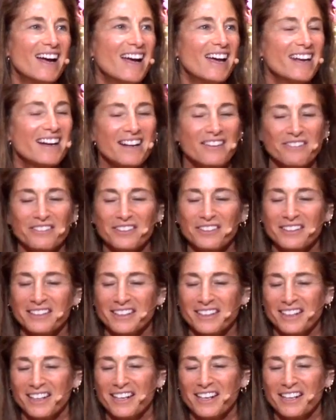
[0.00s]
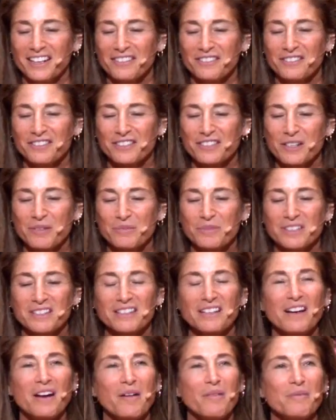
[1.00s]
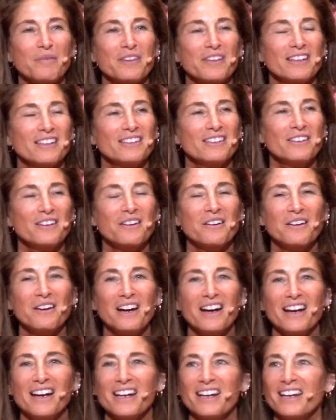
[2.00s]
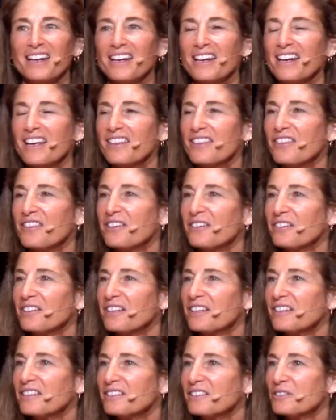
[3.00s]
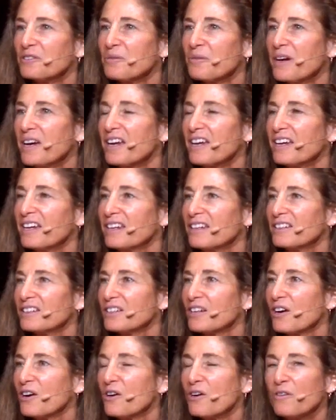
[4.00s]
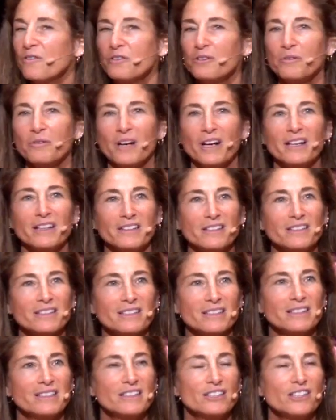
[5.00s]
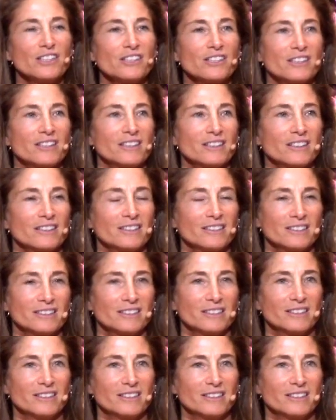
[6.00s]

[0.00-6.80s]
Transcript: And I feel like it kind of sums it up that, you know, there is a way to override this conditioning,